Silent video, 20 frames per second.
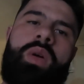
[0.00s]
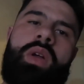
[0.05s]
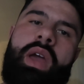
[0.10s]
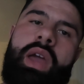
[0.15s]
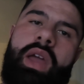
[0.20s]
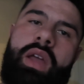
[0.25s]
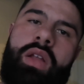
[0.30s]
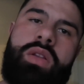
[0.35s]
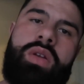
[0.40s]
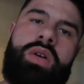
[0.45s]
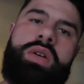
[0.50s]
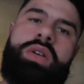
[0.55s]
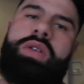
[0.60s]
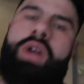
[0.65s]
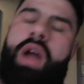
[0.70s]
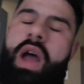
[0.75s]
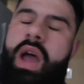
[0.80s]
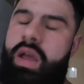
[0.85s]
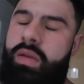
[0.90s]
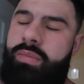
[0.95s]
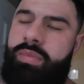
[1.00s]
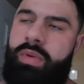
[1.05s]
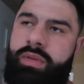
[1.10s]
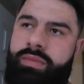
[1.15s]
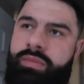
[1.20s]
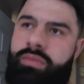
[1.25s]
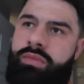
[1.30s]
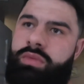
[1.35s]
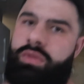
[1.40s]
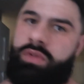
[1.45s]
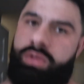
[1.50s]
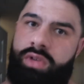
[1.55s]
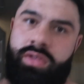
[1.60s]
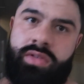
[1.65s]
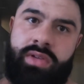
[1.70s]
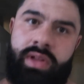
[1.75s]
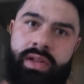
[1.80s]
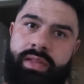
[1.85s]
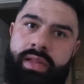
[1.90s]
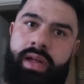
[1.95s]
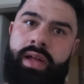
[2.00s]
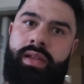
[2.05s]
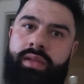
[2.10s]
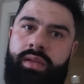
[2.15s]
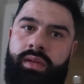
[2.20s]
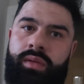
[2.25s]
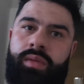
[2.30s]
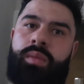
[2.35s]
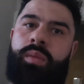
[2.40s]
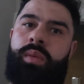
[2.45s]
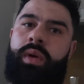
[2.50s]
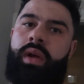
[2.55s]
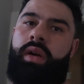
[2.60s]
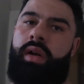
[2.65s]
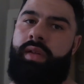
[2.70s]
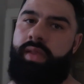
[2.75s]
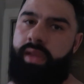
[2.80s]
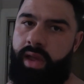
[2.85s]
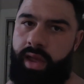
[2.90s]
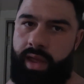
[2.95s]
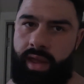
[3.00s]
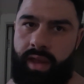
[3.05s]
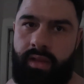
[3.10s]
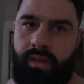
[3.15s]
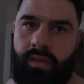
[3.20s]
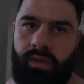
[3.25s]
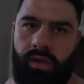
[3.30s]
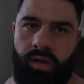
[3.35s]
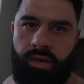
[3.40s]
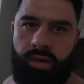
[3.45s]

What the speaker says: Okay, don't cry, but just like that, we are at the end